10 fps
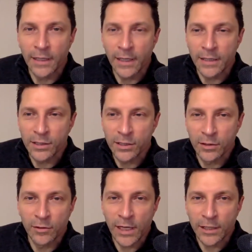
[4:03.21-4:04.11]
As
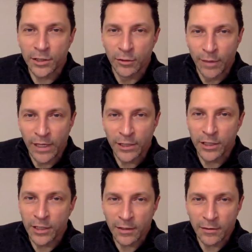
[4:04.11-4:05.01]
soon as you
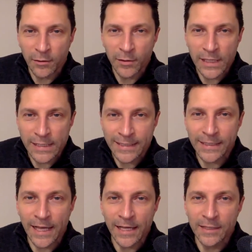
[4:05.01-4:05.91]
mentioned, I don't know what this
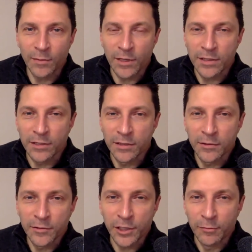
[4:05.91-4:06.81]
says, but as
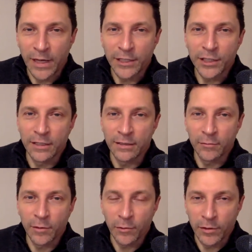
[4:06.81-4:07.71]
soon as you mentioned
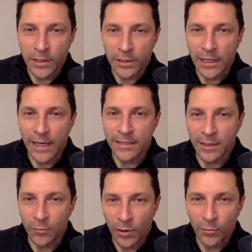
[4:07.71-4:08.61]
the recruiting
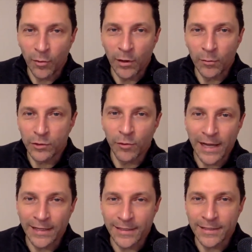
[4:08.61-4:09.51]
class at one point was
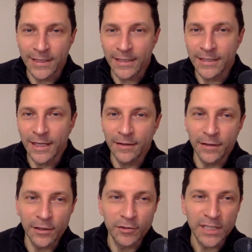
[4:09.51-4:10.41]
ranked
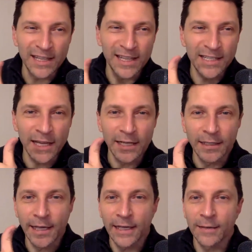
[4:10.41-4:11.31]
60th, and you said that's kind of
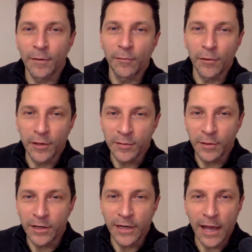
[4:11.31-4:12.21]
like before you
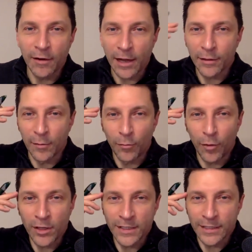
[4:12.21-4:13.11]
spit it out, I thought
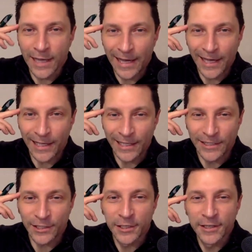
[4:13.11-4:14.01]
Boston
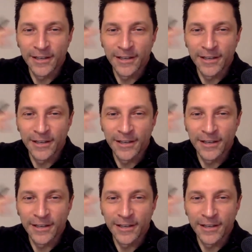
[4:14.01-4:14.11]
College.